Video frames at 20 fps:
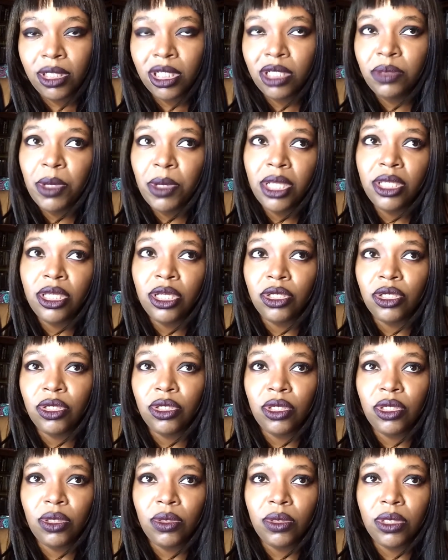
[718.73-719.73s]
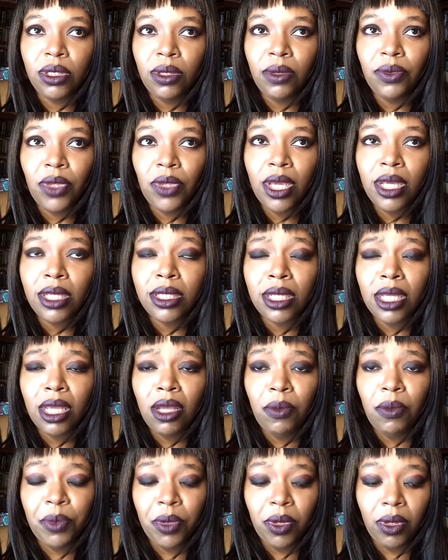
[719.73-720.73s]
Just pay attention to those little things. They can
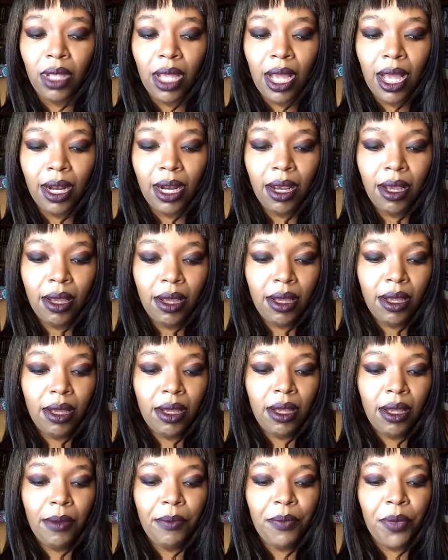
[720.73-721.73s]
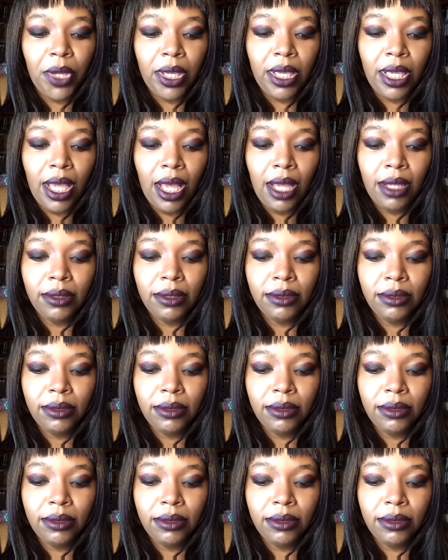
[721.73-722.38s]
help you a lot. But yeah.